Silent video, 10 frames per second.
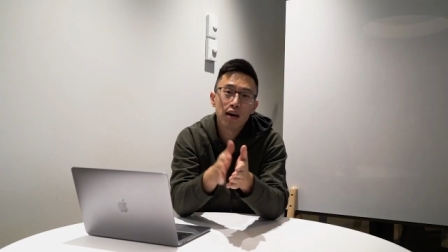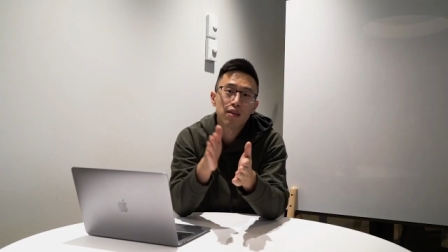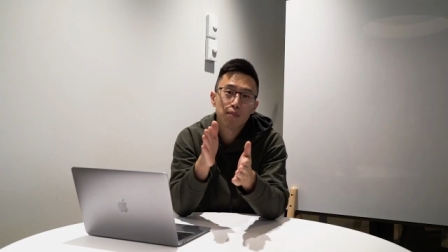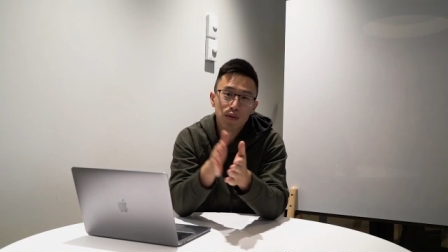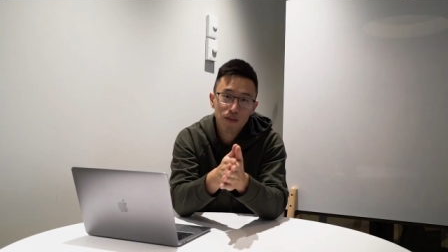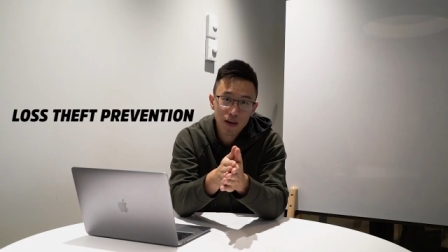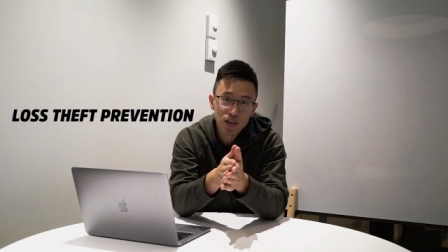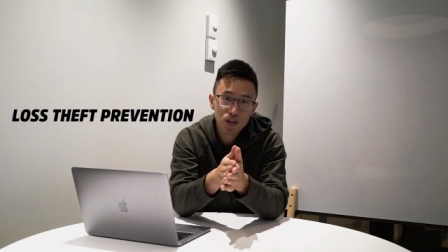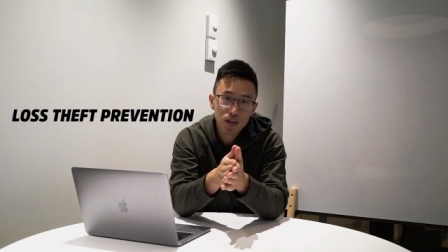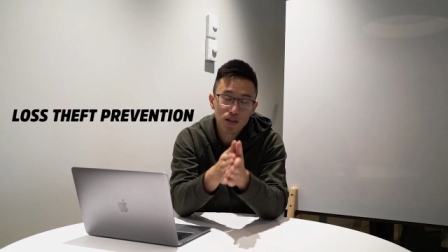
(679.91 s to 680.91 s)
theft
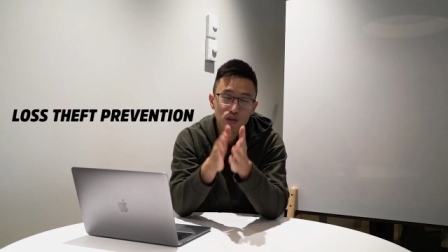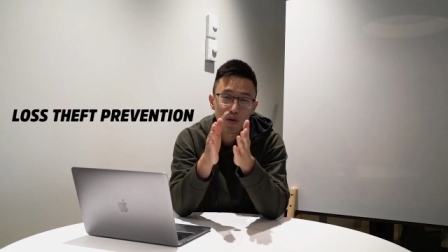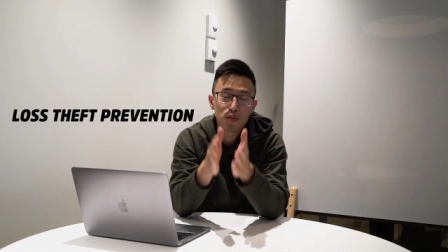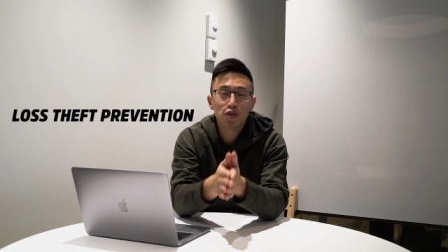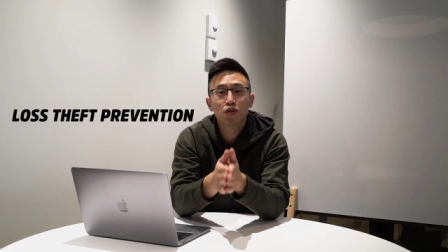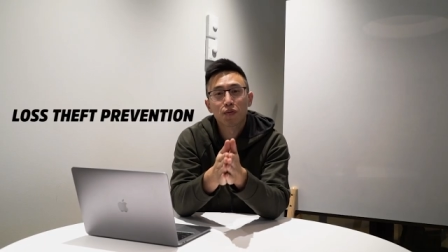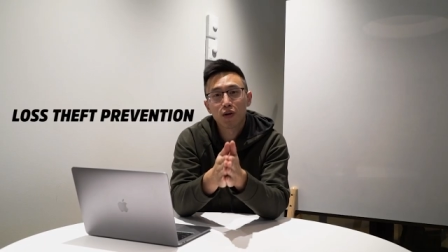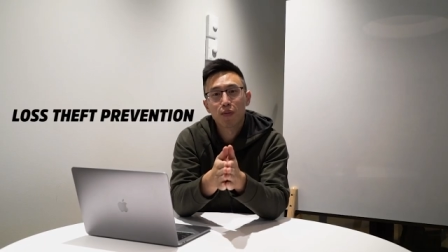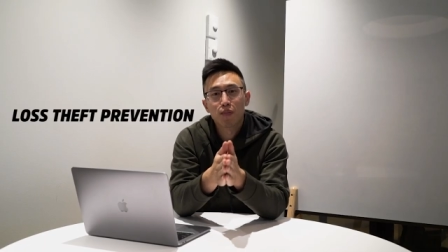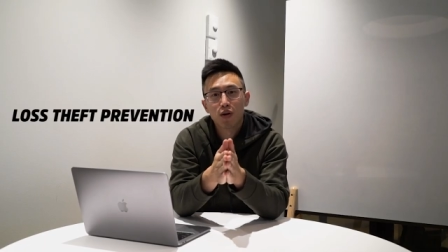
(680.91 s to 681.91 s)
prevention, super,
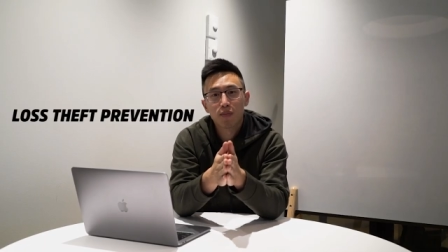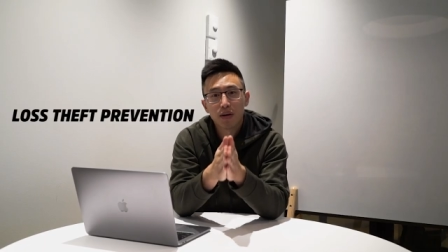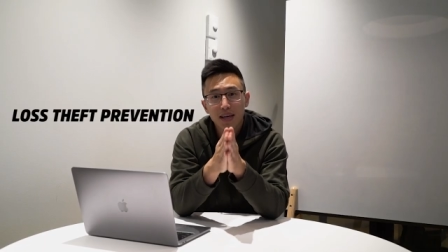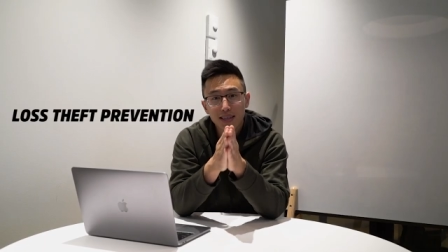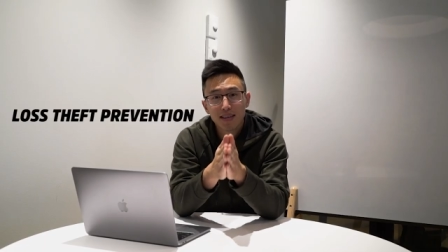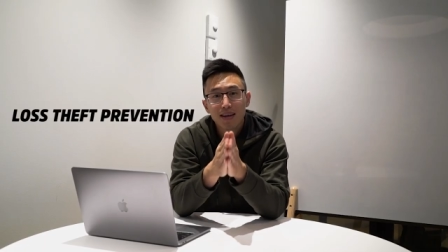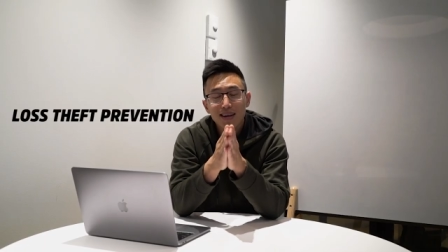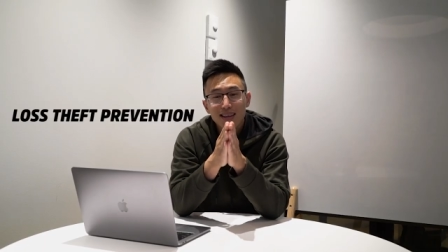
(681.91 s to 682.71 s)
super important because